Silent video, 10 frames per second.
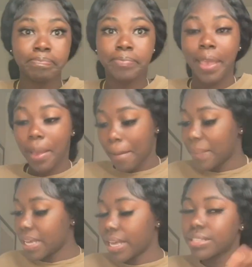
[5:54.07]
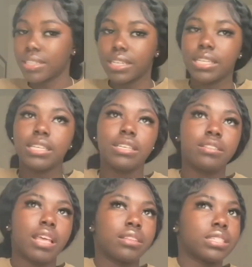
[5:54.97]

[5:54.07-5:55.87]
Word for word: but yeah study that test